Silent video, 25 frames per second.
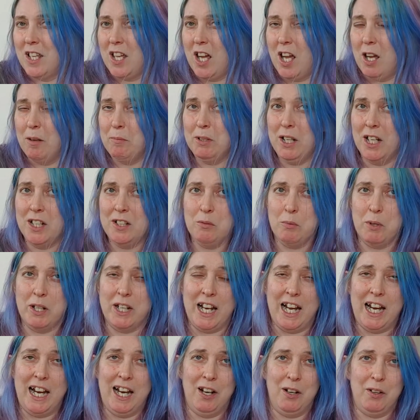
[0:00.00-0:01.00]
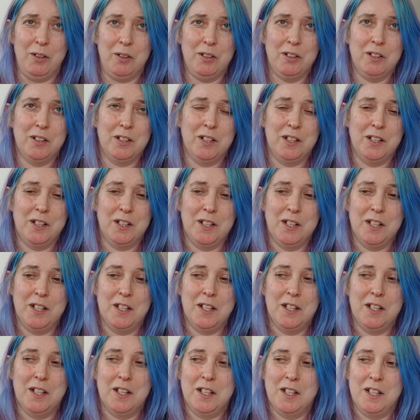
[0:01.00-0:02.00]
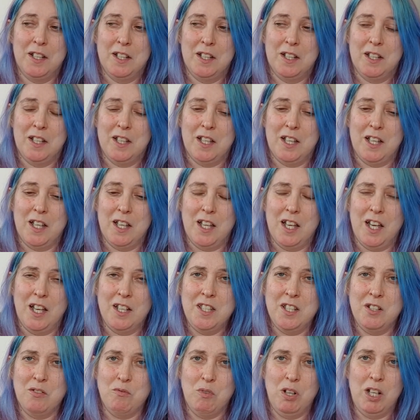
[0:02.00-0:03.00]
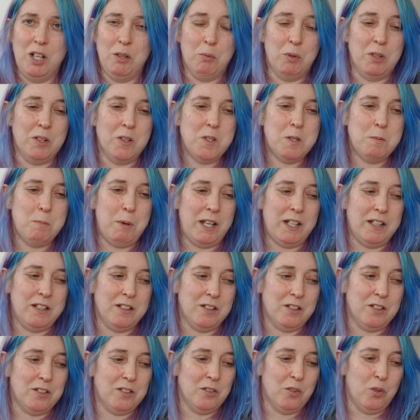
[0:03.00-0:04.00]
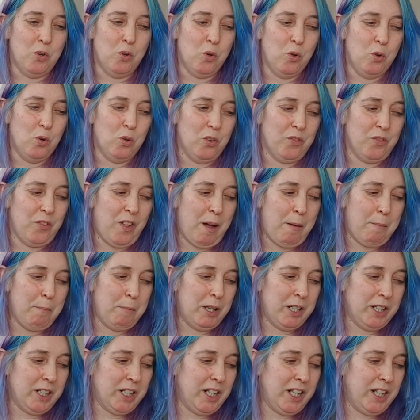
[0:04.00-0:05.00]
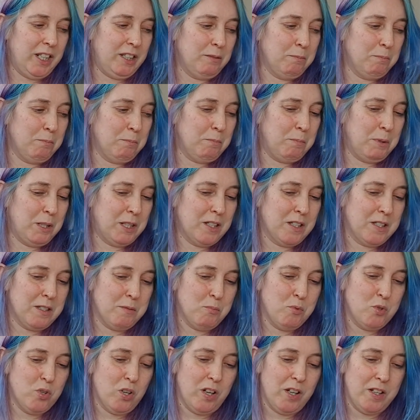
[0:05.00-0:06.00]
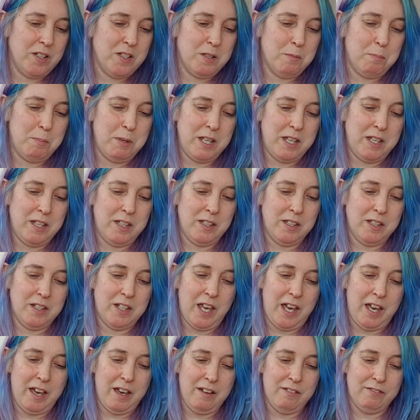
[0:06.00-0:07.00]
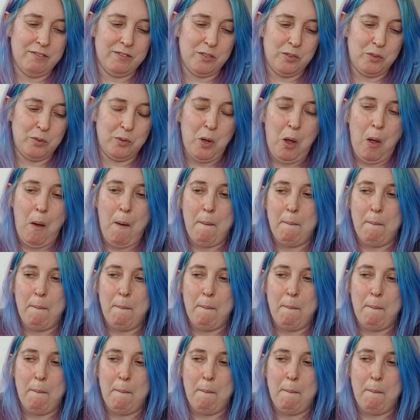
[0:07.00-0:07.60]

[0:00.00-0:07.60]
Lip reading: I'm glad I went out. I didn't really want to spend all of that money because I'm trying to be careful.